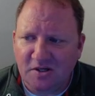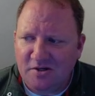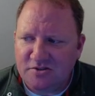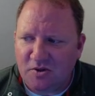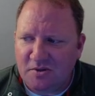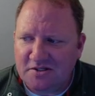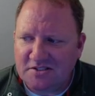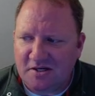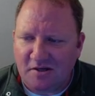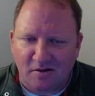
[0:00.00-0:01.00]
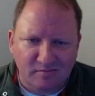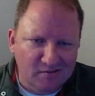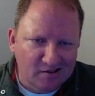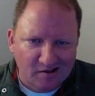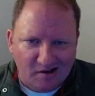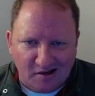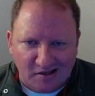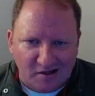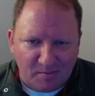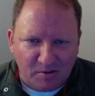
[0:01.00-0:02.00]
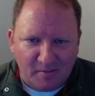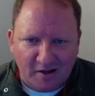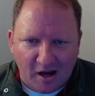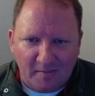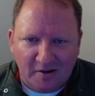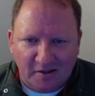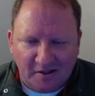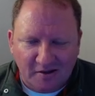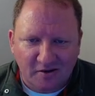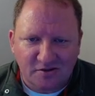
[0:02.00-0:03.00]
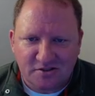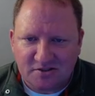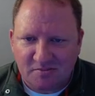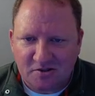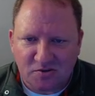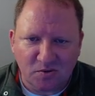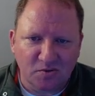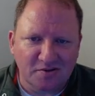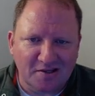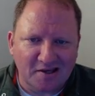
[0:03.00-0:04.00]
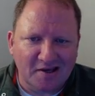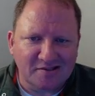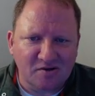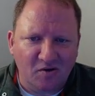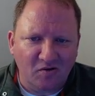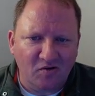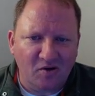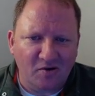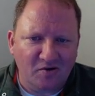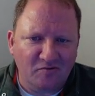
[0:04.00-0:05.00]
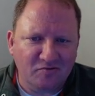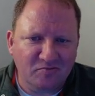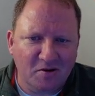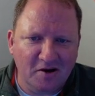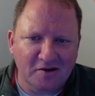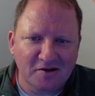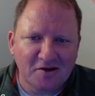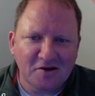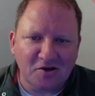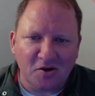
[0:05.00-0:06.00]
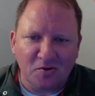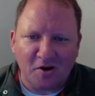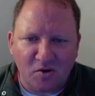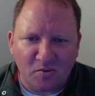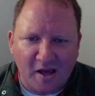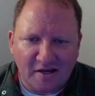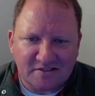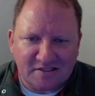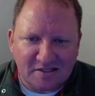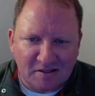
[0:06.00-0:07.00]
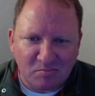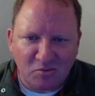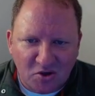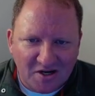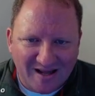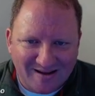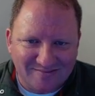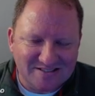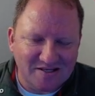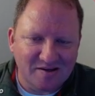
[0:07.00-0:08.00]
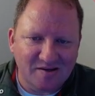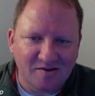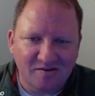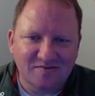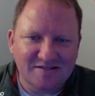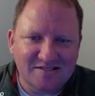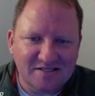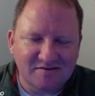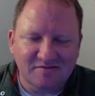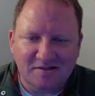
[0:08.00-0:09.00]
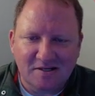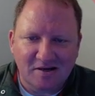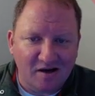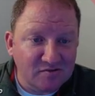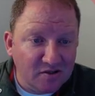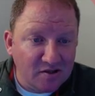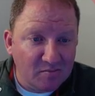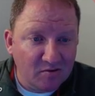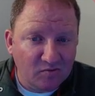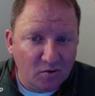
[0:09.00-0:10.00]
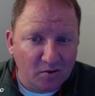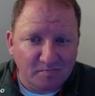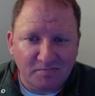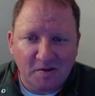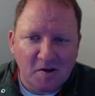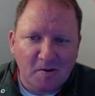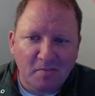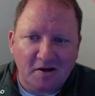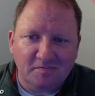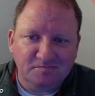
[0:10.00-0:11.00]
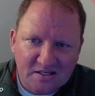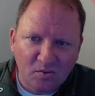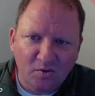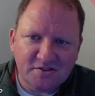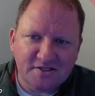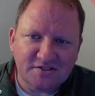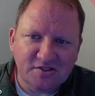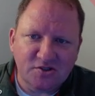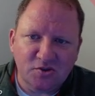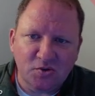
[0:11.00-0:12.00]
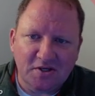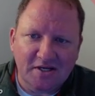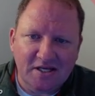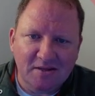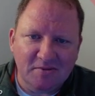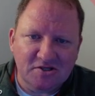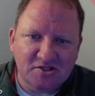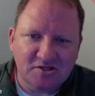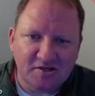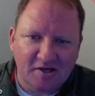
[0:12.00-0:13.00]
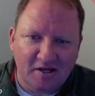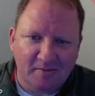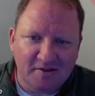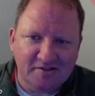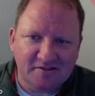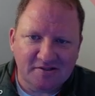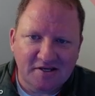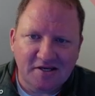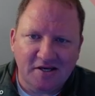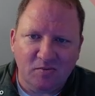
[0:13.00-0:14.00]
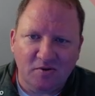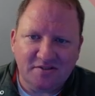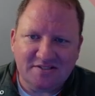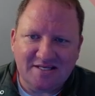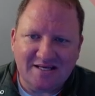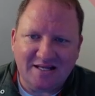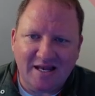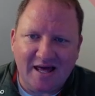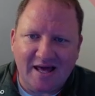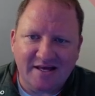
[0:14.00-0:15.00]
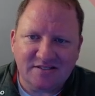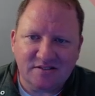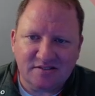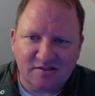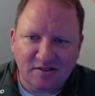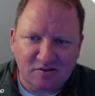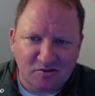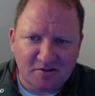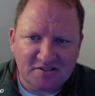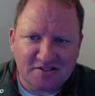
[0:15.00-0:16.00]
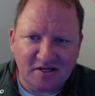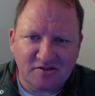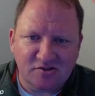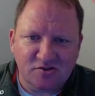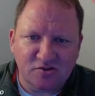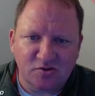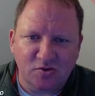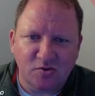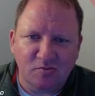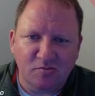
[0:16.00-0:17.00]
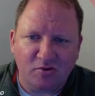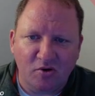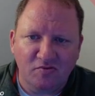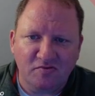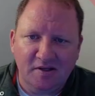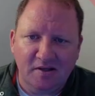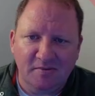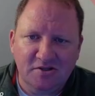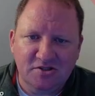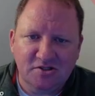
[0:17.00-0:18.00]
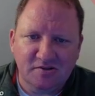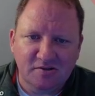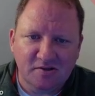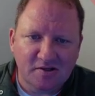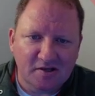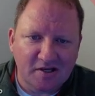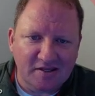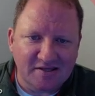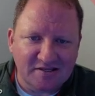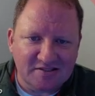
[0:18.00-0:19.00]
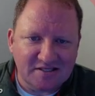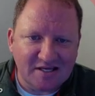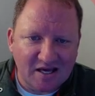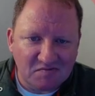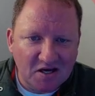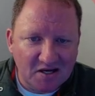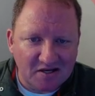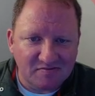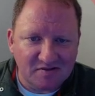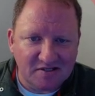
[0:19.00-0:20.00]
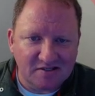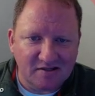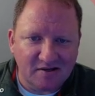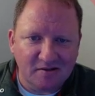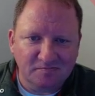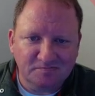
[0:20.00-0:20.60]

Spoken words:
So inside here, again, I put my comment in here just to make sure that all of my code, I don't accidentally put it outside of the div. I've done that before. But it wants us to do an image element. It wants the class to be set to profile image, and that does need to have a hyphen in there.